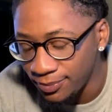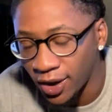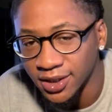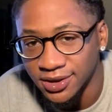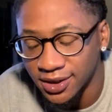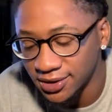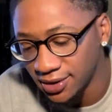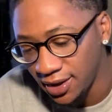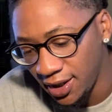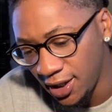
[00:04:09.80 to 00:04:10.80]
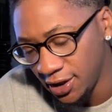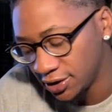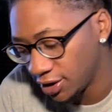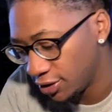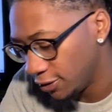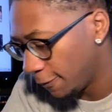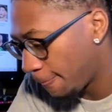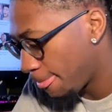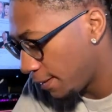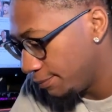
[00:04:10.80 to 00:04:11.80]
process. So
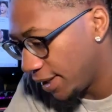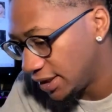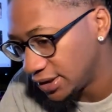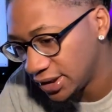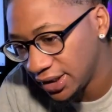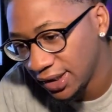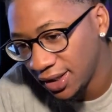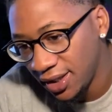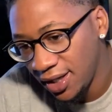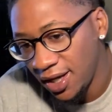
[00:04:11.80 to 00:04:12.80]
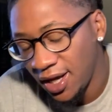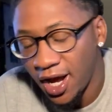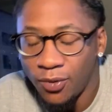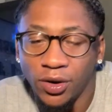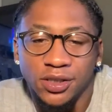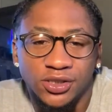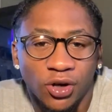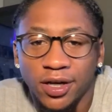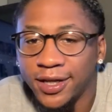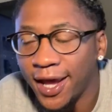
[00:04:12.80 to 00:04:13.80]
basically, I wanted to
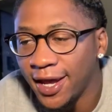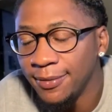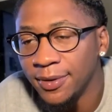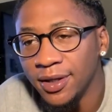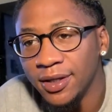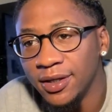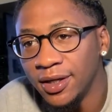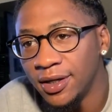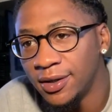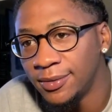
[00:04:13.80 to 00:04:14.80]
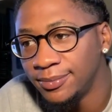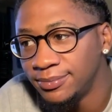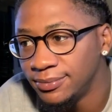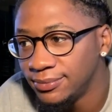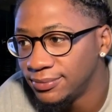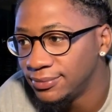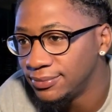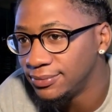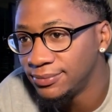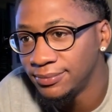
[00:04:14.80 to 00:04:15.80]
start gaming and
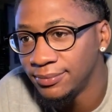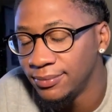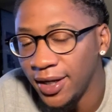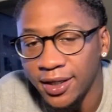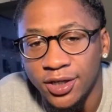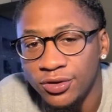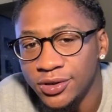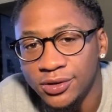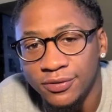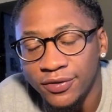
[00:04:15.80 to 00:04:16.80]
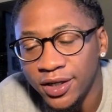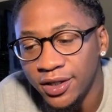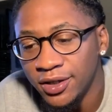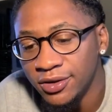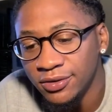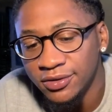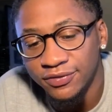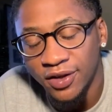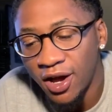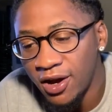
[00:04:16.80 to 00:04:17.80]
making YouTube videos,
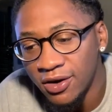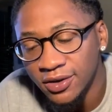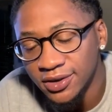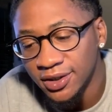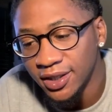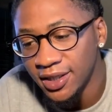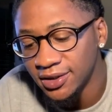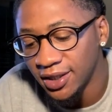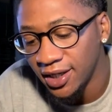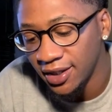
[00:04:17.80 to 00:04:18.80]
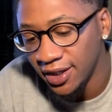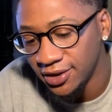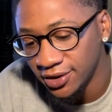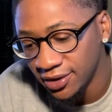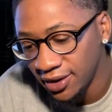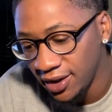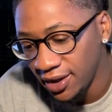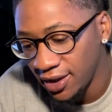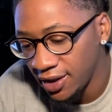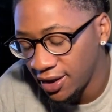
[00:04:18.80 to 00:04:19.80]
vlogs, and things of that nature.
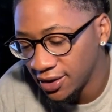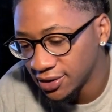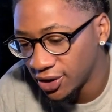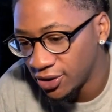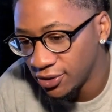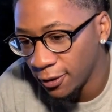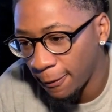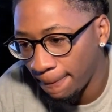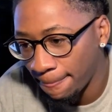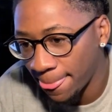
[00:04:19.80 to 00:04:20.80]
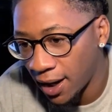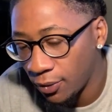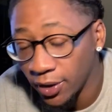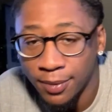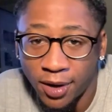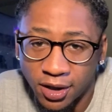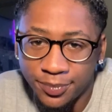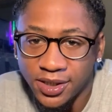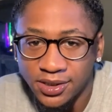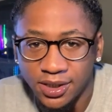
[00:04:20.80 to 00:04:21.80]
So I went and bought a
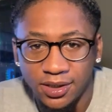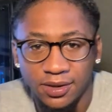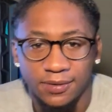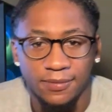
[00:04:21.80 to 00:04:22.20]
PC.